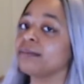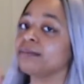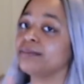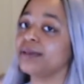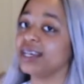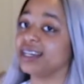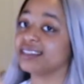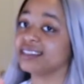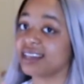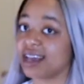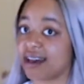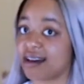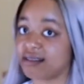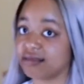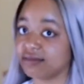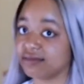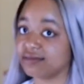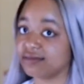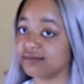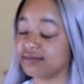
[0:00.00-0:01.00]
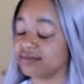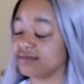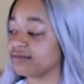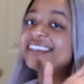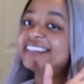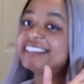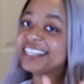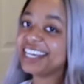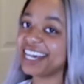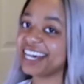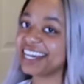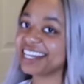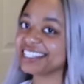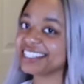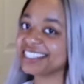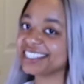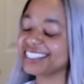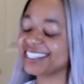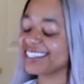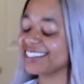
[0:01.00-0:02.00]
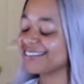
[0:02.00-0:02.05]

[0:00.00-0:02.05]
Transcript: picked out. Next,